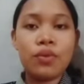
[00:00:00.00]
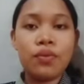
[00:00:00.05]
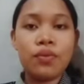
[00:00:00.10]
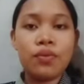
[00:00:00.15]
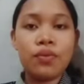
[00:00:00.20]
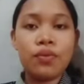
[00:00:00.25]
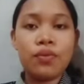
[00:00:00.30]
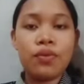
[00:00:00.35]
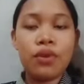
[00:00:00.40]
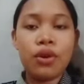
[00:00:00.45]

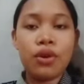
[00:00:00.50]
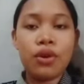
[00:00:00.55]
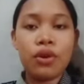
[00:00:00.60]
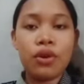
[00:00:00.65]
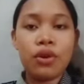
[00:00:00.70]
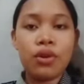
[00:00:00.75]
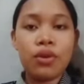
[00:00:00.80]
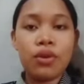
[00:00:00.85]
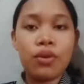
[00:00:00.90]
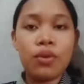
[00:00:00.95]

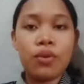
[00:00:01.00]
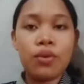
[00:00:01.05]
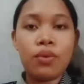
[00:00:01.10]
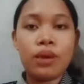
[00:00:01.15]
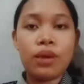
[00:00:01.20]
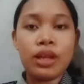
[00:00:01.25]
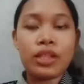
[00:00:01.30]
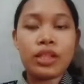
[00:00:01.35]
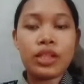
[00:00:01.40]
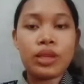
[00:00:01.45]
for
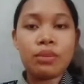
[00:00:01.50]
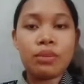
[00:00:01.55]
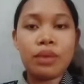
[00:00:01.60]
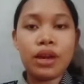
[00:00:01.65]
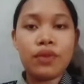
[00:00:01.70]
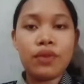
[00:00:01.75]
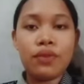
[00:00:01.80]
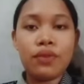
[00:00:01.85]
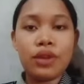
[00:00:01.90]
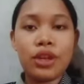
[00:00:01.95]
watching
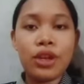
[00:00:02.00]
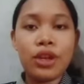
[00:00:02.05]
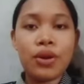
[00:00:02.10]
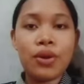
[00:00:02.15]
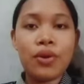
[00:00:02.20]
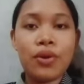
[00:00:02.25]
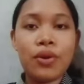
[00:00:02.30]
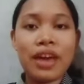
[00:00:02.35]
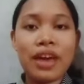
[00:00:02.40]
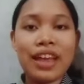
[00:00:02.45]
my
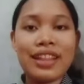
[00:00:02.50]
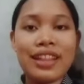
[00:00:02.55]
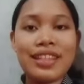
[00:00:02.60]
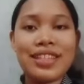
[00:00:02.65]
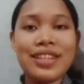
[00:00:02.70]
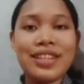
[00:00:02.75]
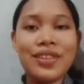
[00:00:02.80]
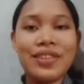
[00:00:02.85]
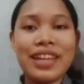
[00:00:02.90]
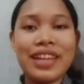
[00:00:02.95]
video and
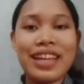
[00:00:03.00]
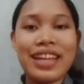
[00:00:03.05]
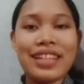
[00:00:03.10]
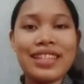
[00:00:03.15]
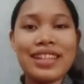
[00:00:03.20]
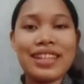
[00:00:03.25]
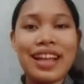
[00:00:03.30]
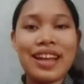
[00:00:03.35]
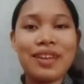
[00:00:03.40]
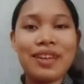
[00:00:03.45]
see you
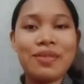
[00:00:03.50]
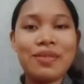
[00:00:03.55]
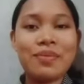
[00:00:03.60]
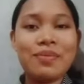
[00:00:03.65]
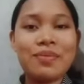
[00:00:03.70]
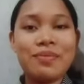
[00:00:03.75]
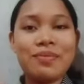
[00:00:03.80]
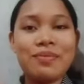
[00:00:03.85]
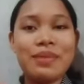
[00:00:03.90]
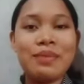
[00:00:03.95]
next time.
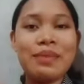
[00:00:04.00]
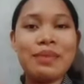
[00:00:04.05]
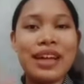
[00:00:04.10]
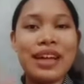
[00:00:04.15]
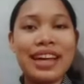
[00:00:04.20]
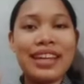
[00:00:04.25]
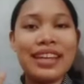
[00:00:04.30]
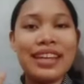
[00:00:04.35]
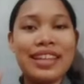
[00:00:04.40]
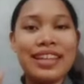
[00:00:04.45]

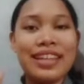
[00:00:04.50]
Bye-bye.